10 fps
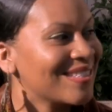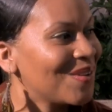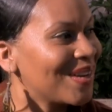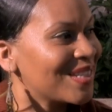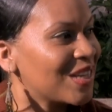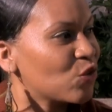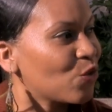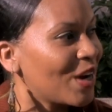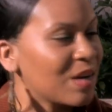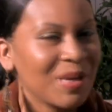this whole idea of
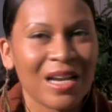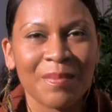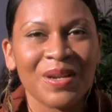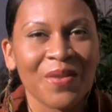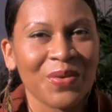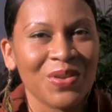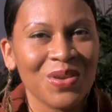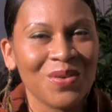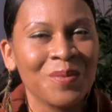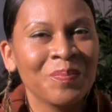trying to become another
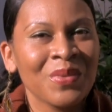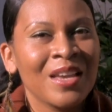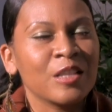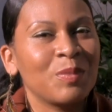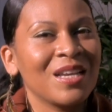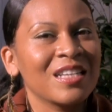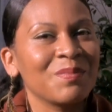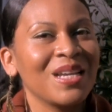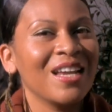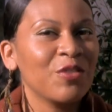you is
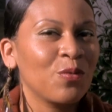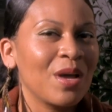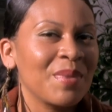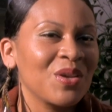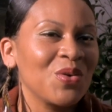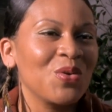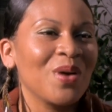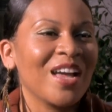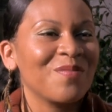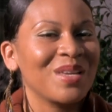because many of the women
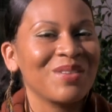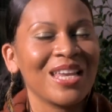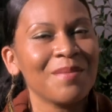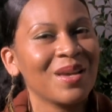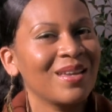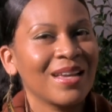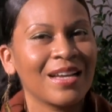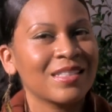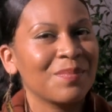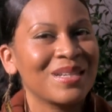who have been
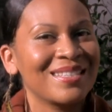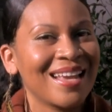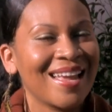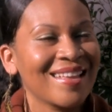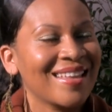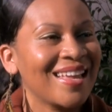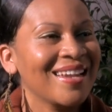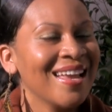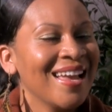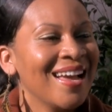emailing us have been saying
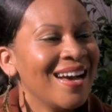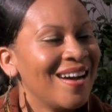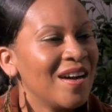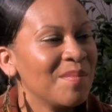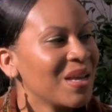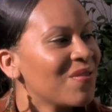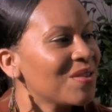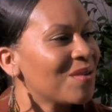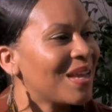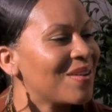that
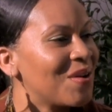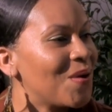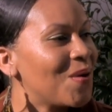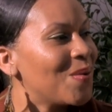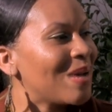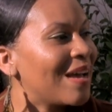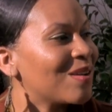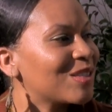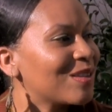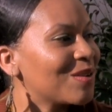even though they know
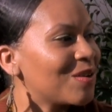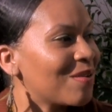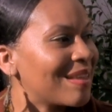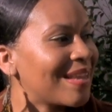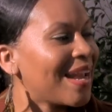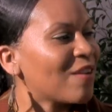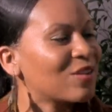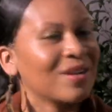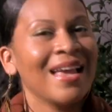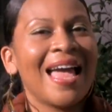how to, that they have
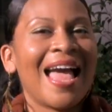to